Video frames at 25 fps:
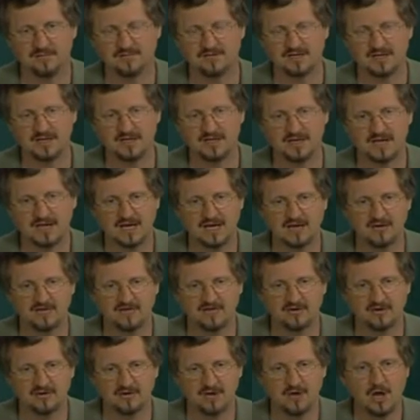skin
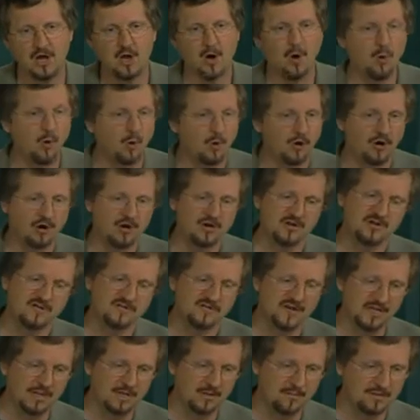cancer or
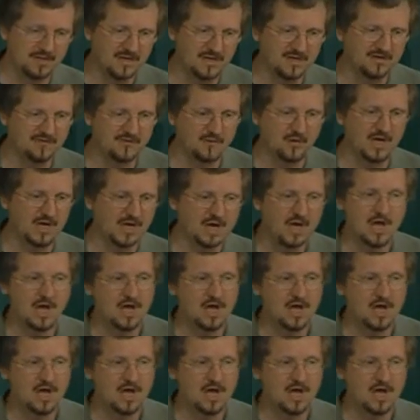develop it if we